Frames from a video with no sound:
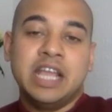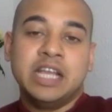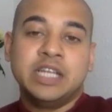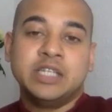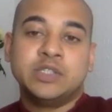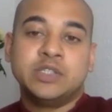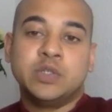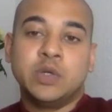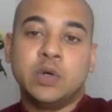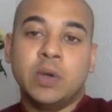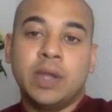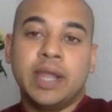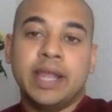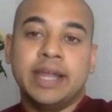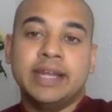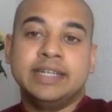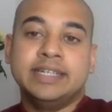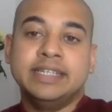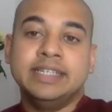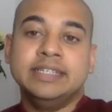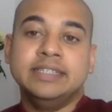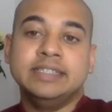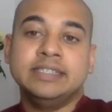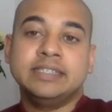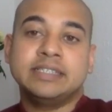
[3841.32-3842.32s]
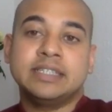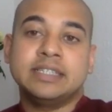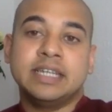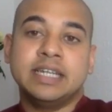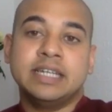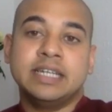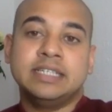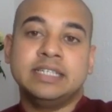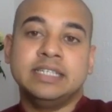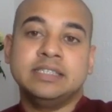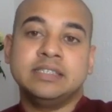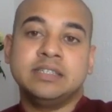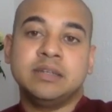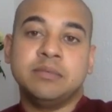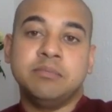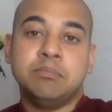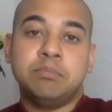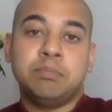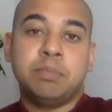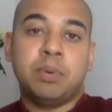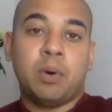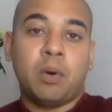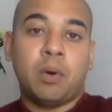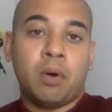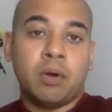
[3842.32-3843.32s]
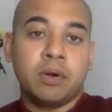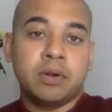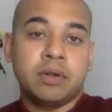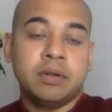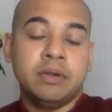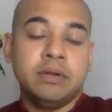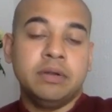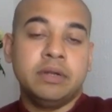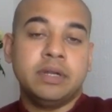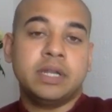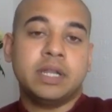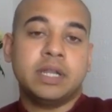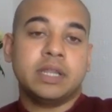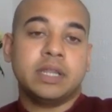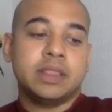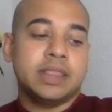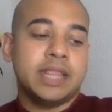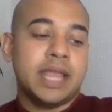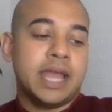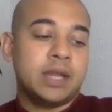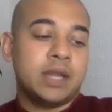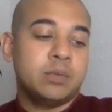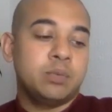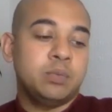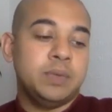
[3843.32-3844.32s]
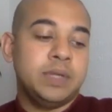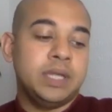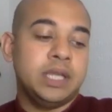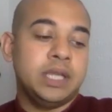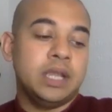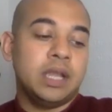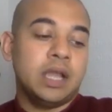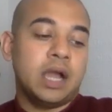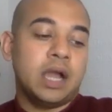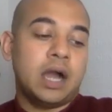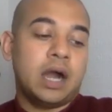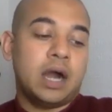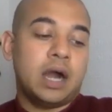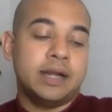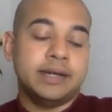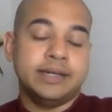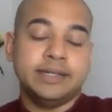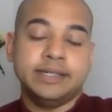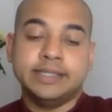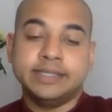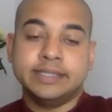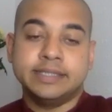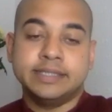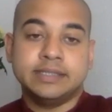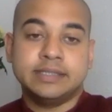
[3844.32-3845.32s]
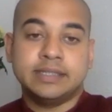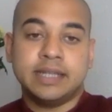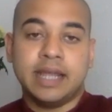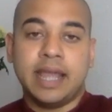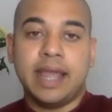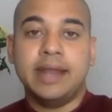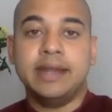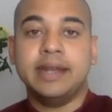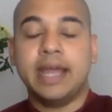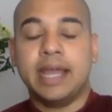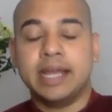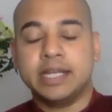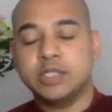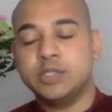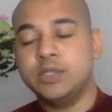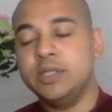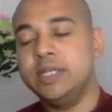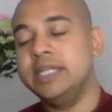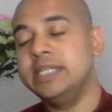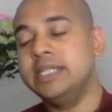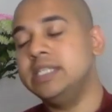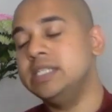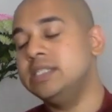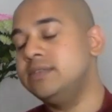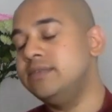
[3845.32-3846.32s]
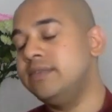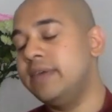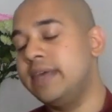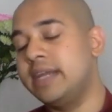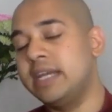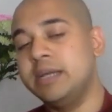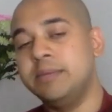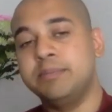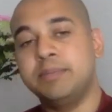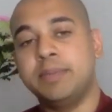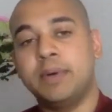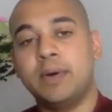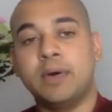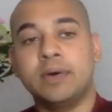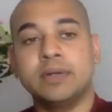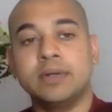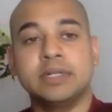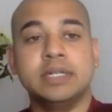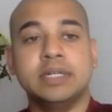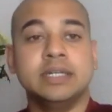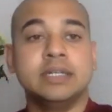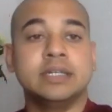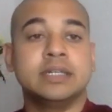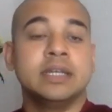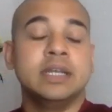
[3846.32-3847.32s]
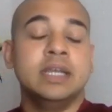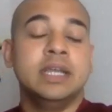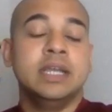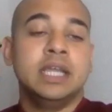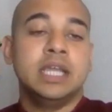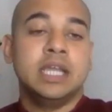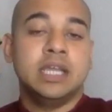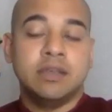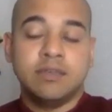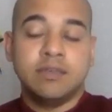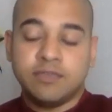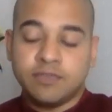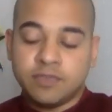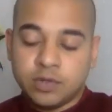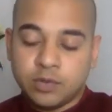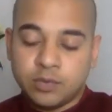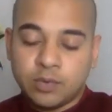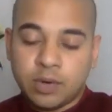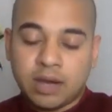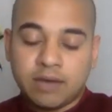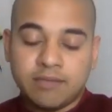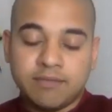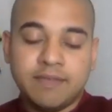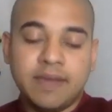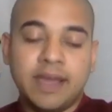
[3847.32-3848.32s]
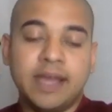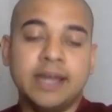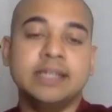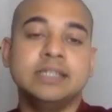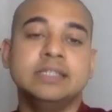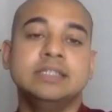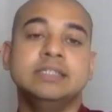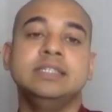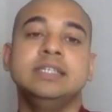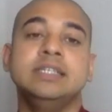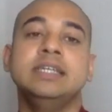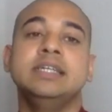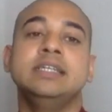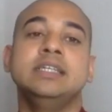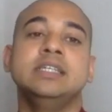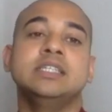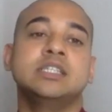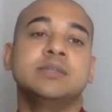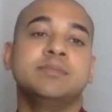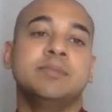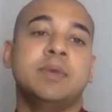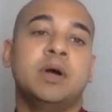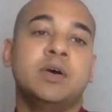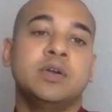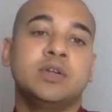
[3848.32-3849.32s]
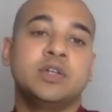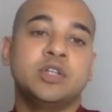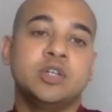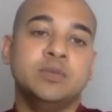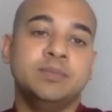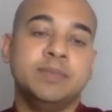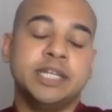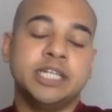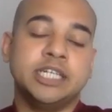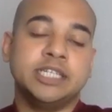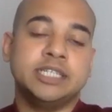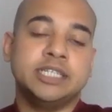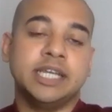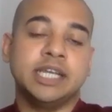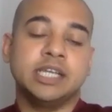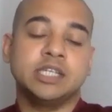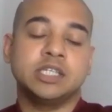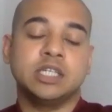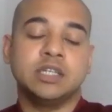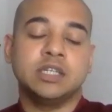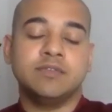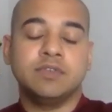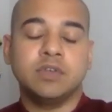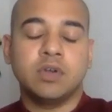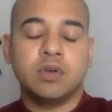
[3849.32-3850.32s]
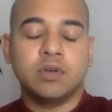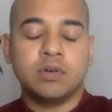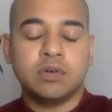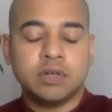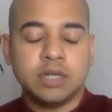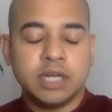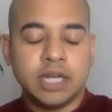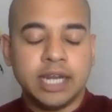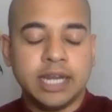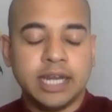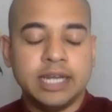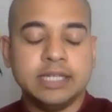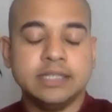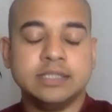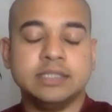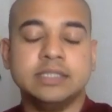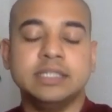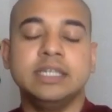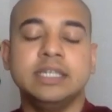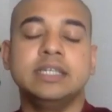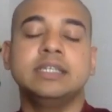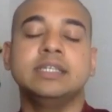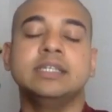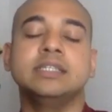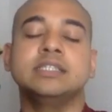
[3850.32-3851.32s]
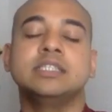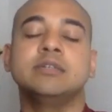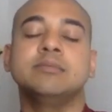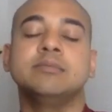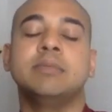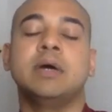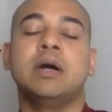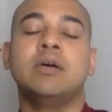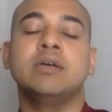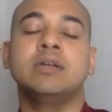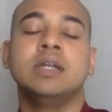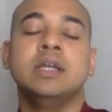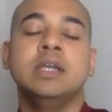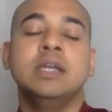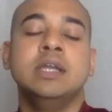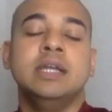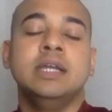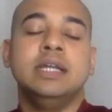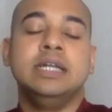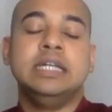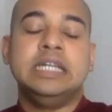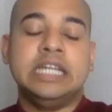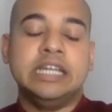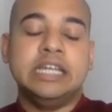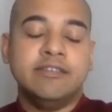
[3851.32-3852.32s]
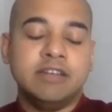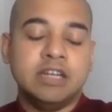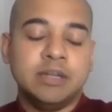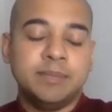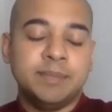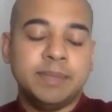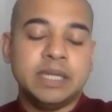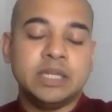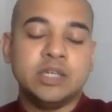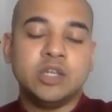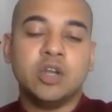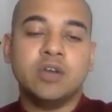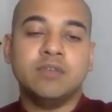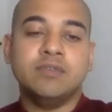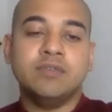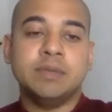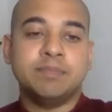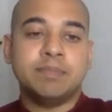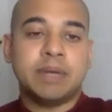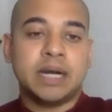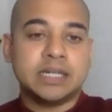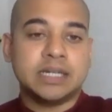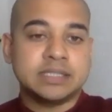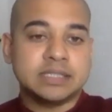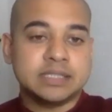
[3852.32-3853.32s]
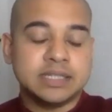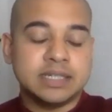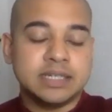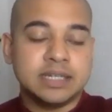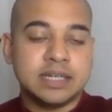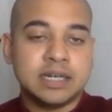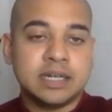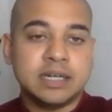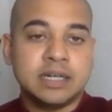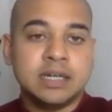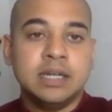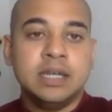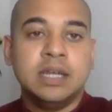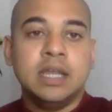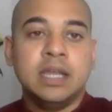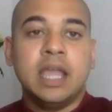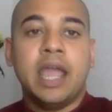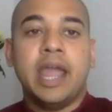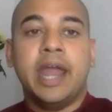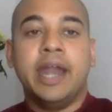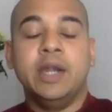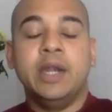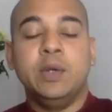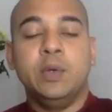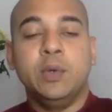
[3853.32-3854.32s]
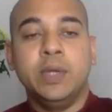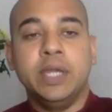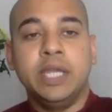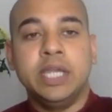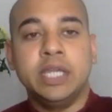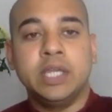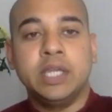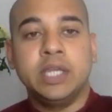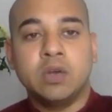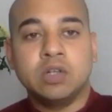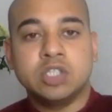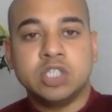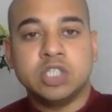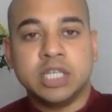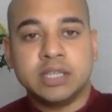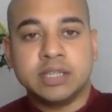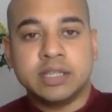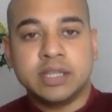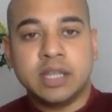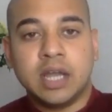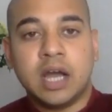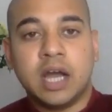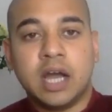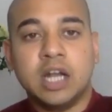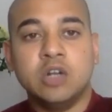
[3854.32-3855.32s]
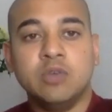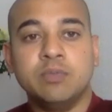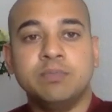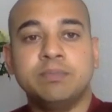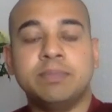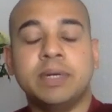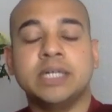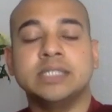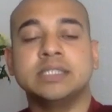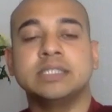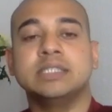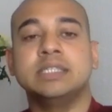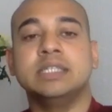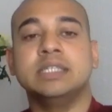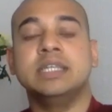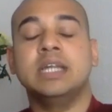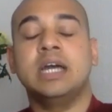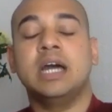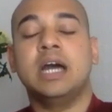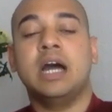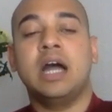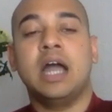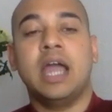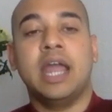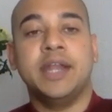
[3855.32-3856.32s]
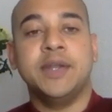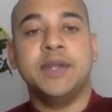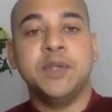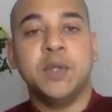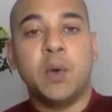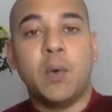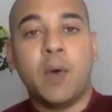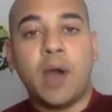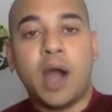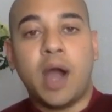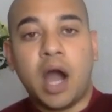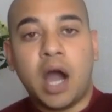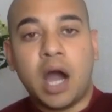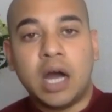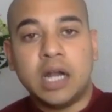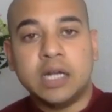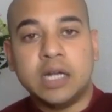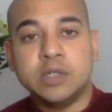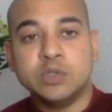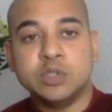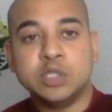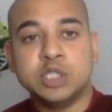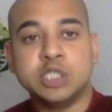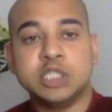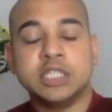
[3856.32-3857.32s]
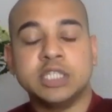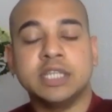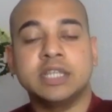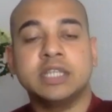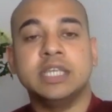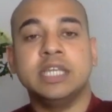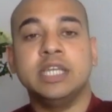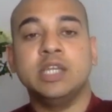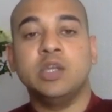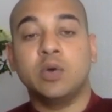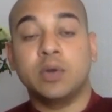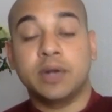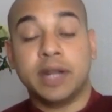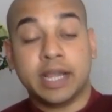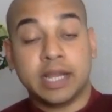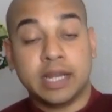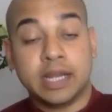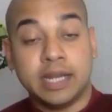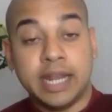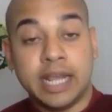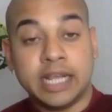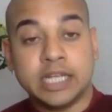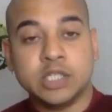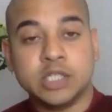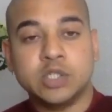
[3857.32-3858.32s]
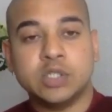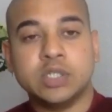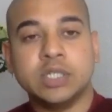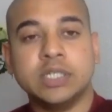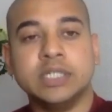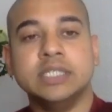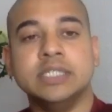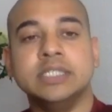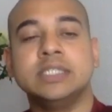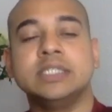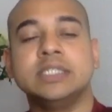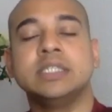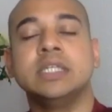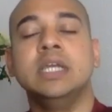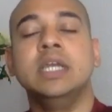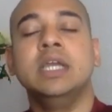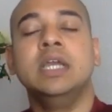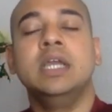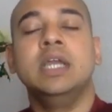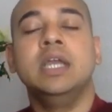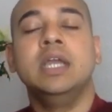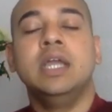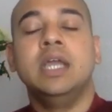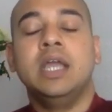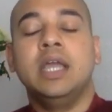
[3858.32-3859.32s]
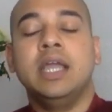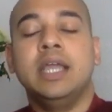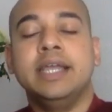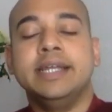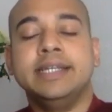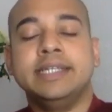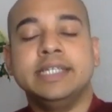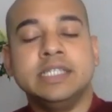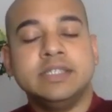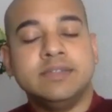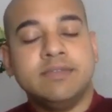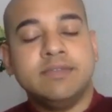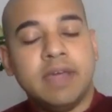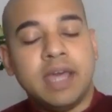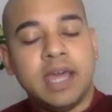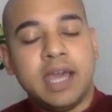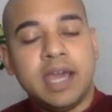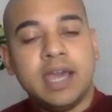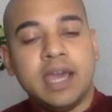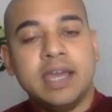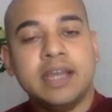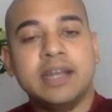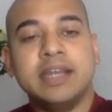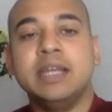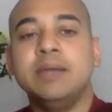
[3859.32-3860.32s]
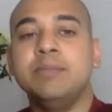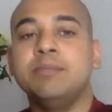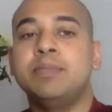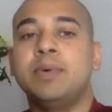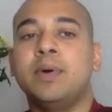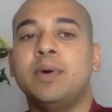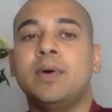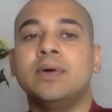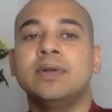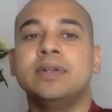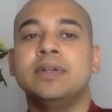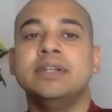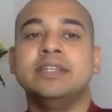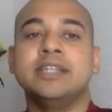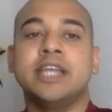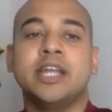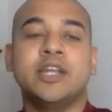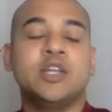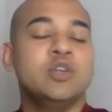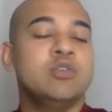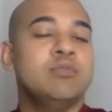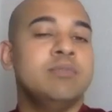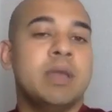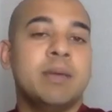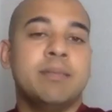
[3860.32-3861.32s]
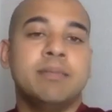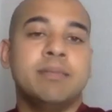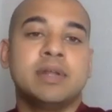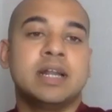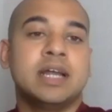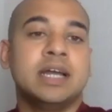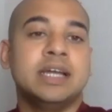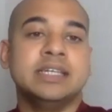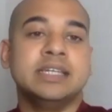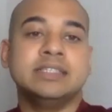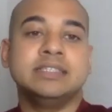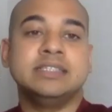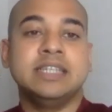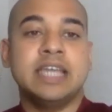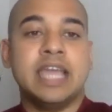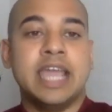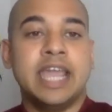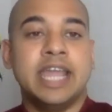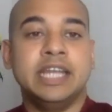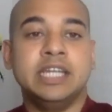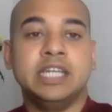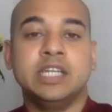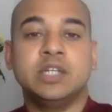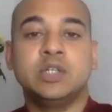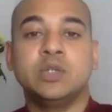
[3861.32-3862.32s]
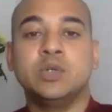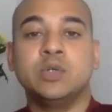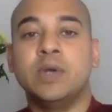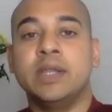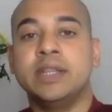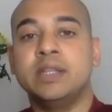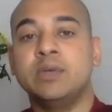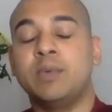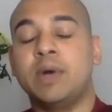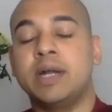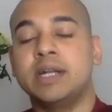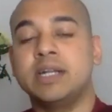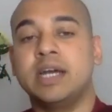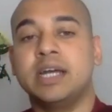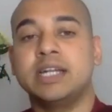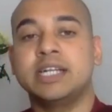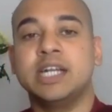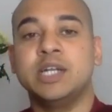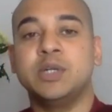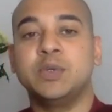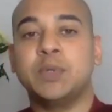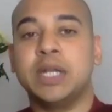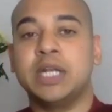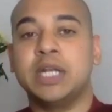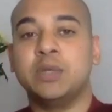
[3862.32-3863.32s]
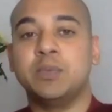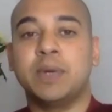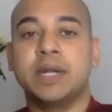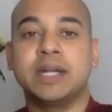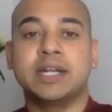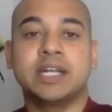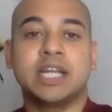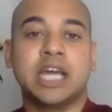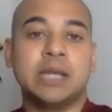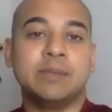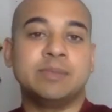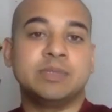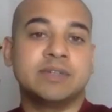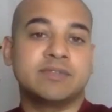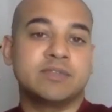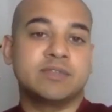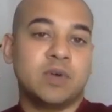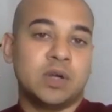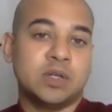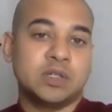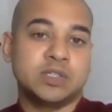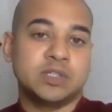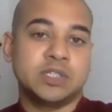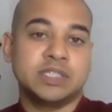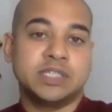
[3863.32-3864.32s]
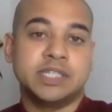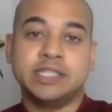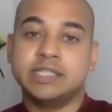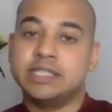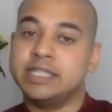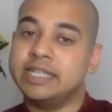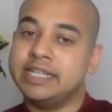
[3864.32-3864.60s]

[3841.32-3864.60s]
So it is important that we understand. Actually, it is very important if you are very serious about your meditation, if you're really serious about developing your vipassana and doing your chittanupassana and your anusati, your recollections, it is very important that you memorize the 82 and the 121 types of consciousness.